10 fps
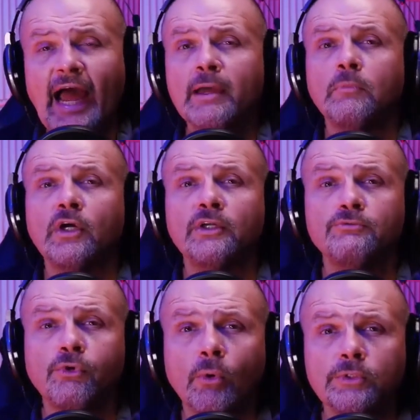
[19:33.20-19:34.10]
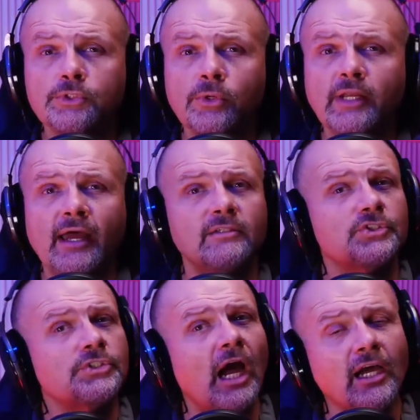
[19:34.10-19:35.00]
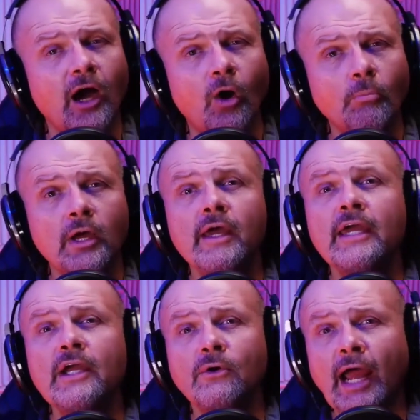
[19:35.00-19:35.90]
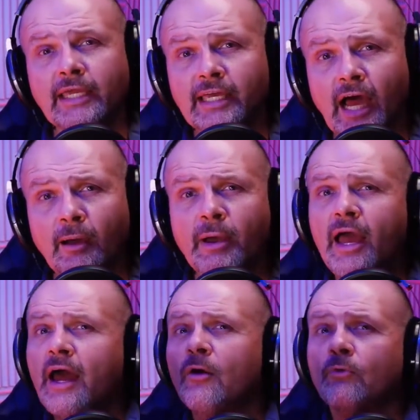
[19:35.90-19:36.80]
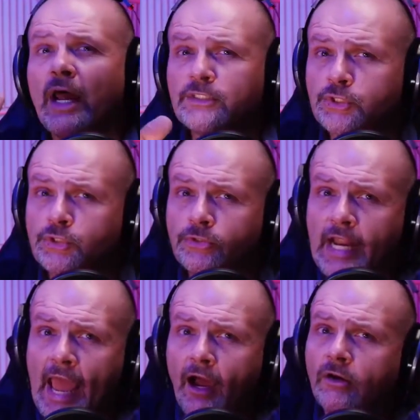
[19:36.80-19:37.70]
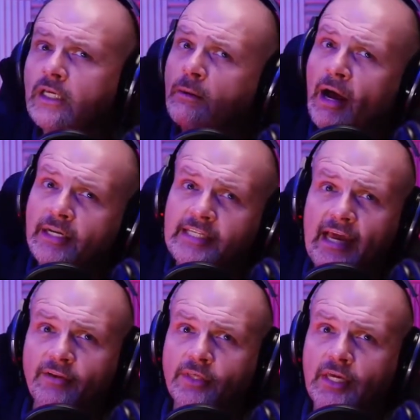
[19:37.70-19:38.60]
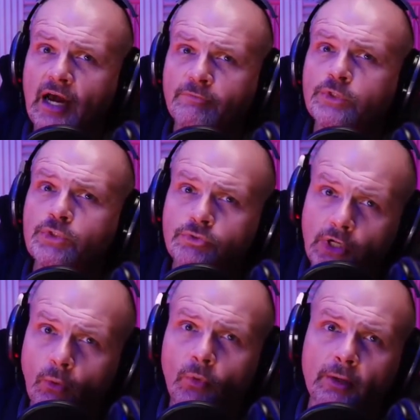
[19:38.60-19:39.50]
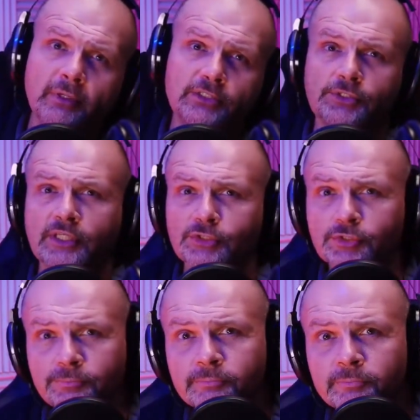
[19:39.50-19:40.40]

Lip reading: I am looking forward to it. Stockholm, here I come. Register now. Come on down to the conference. You don't want to miss this.